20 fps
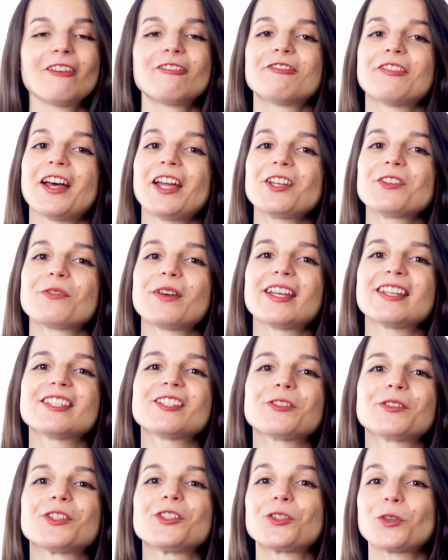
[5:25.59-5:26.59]
Find ways
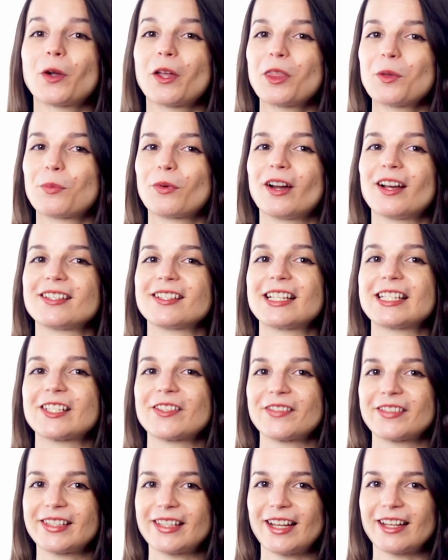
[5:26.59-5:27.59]
to enjoy the process
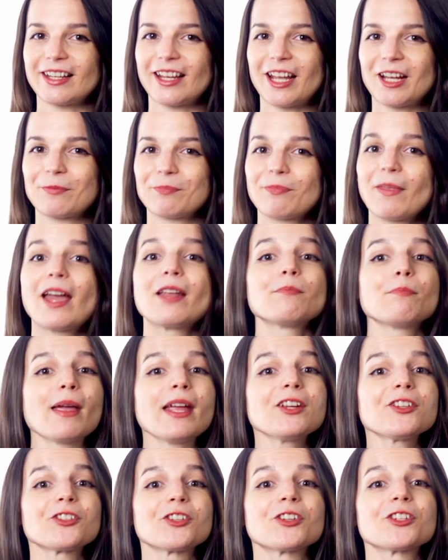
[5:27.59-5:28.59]
of studying, and
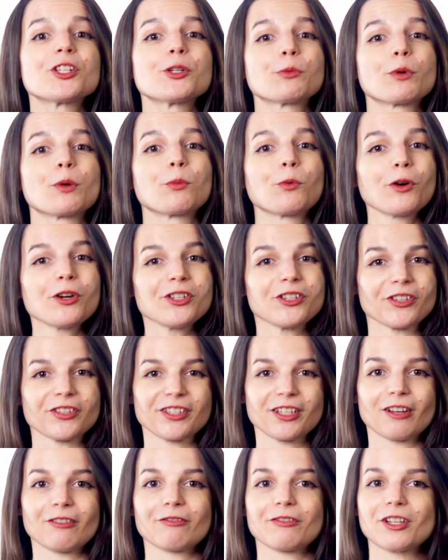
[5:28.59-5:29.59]
make sure to reward
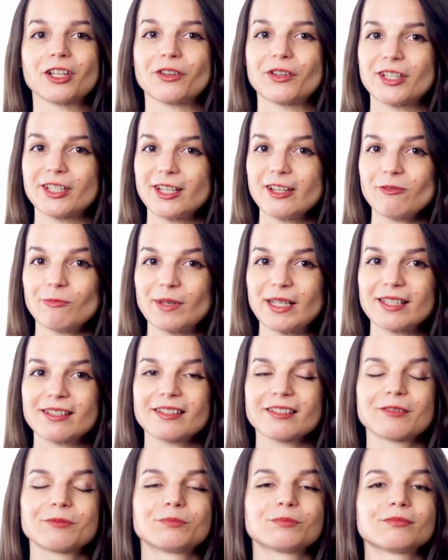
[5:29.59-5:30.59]
yourself for your
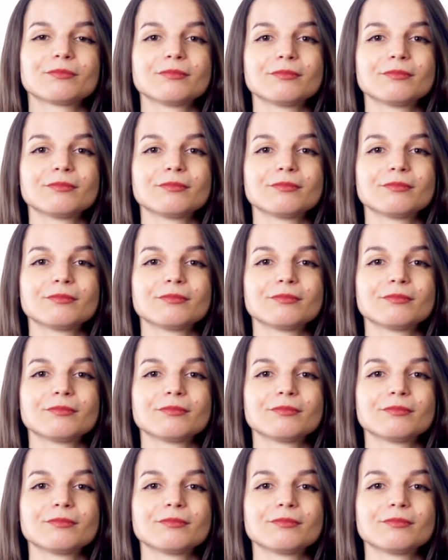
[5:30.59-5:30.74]
achievements.